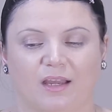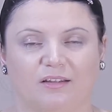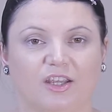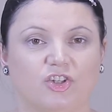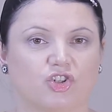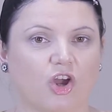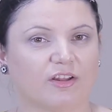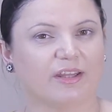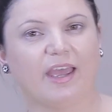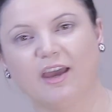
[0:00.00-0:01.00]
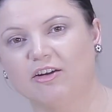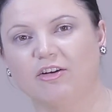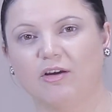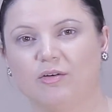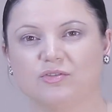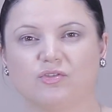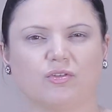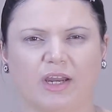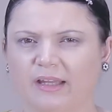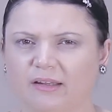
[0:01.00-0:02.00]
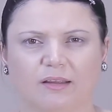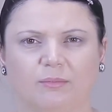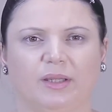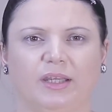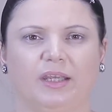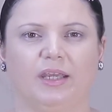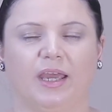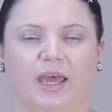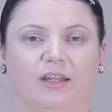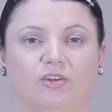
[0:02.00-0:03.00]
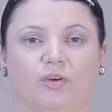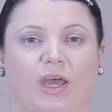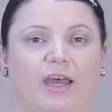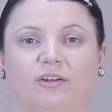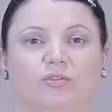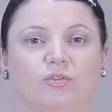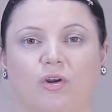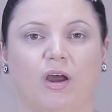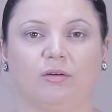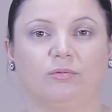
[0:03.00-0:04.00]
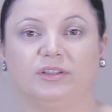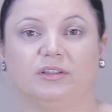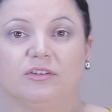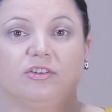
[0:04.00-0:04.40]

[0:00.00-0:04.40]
They shot arrows randomly and you had to run with the